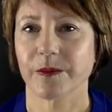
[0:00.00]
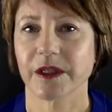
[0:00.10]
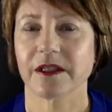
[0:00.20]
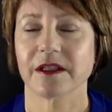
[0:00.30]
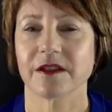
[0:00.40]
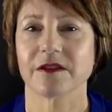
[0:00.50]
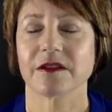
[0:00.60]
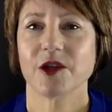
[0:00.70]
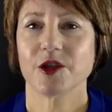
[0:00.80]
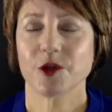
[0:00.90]

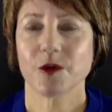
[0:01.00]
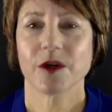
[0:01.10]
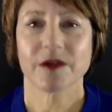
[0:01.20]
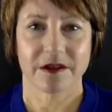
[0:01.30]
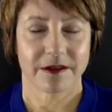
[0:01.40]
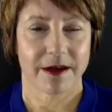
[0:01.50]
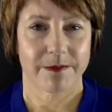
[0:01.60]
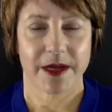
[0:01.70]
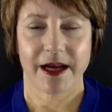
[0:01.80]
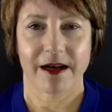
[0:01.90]
because you are the
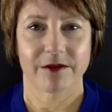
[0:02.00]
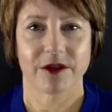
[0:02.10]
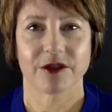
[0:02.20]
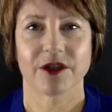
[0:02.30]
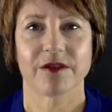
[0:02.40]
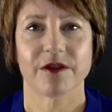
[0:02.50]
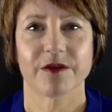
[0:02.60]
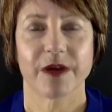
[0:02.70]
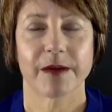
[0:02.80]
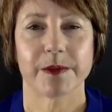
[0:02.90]
sum average of the
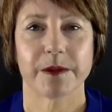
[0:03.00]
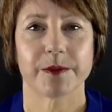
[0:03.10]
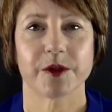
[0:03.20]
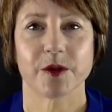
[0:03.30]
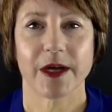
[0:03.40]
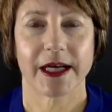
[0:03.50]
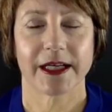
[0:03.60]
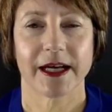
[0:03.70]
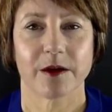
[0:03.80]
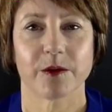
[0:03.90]
5 people you
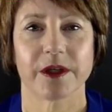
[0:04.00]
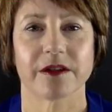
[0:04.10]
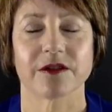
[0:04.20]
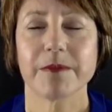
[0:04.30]
hang out with.